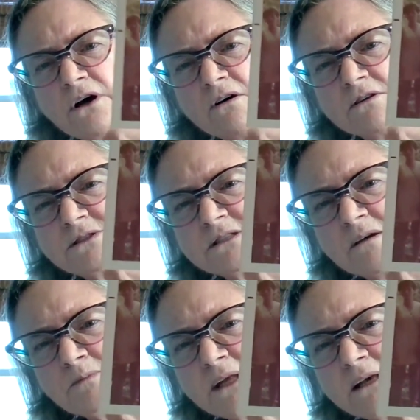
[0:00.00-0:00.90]
It's called
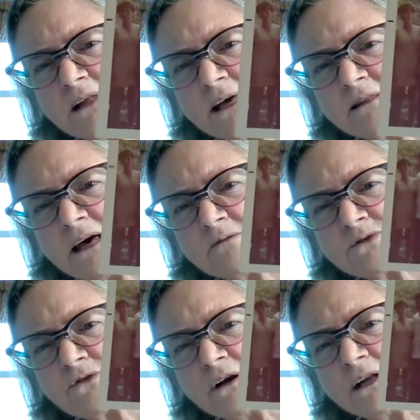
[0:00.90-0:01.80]
something like that. I
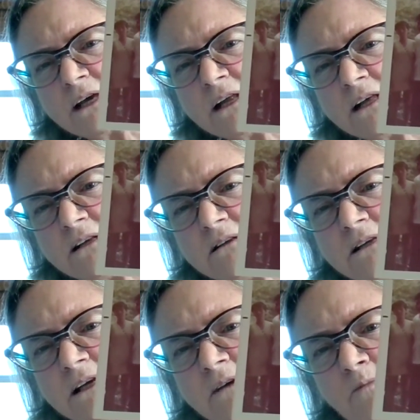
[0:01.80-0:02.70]
was trying to get
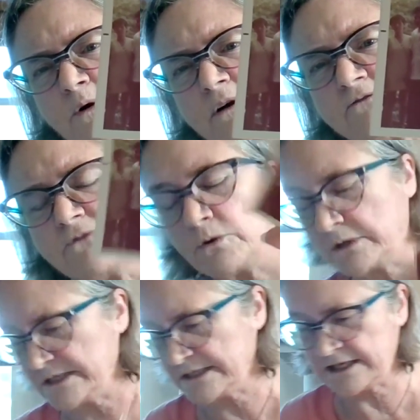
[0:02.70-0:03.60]
it more in
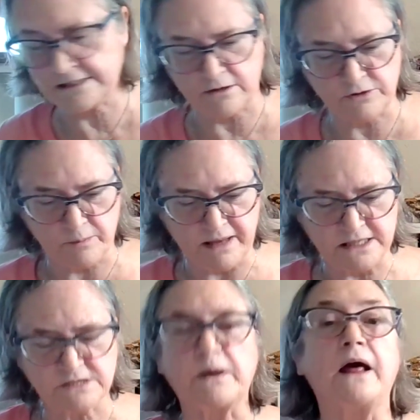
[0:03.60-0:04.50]
focus. These aren't the
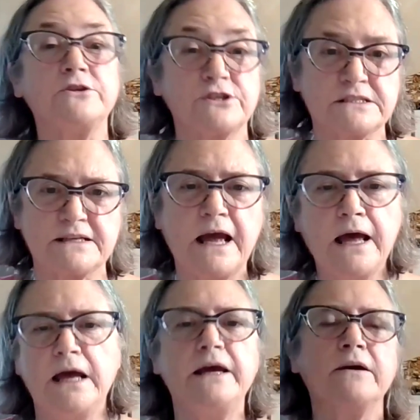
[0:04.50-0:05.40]
best, but
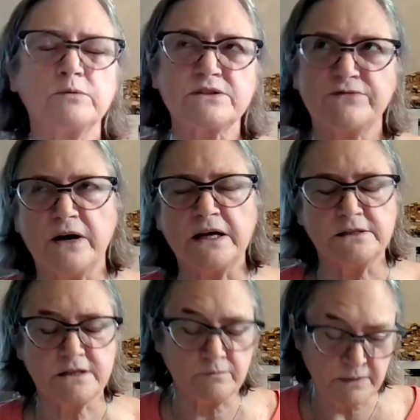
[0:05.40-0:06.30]
it was
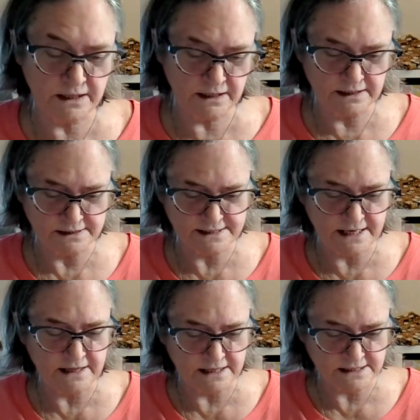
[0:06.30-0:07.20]
fun to me to
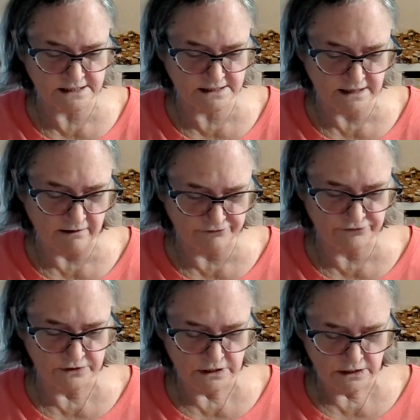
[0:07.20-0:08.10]
see this
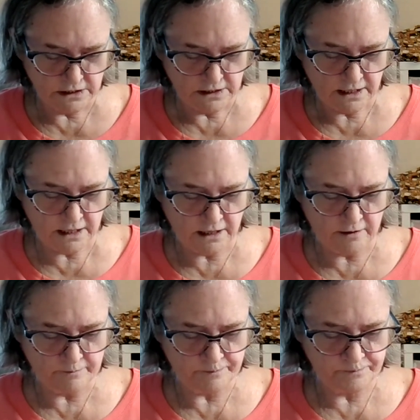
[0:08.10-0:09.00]
stuff.
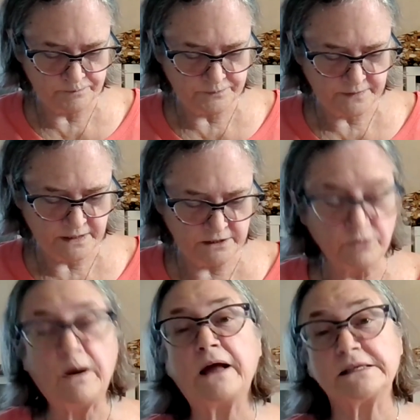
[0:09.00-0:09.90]
And
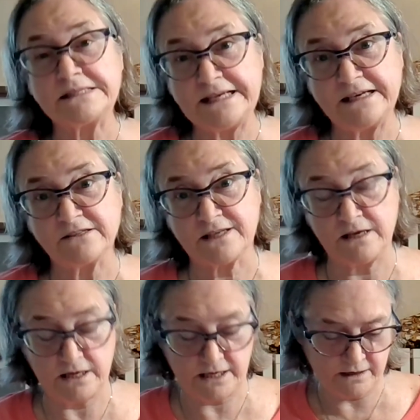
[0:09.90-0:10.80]
you want to see how
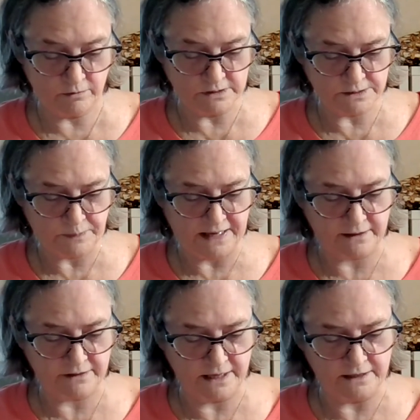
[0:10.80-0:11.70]
skinny I was
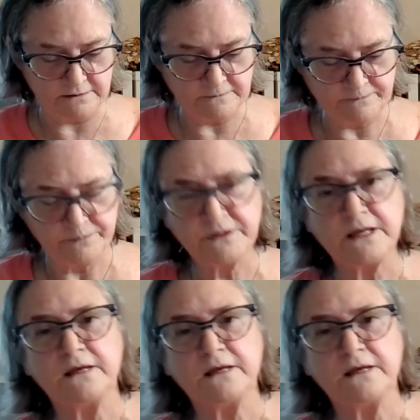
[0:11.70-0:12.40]
back then.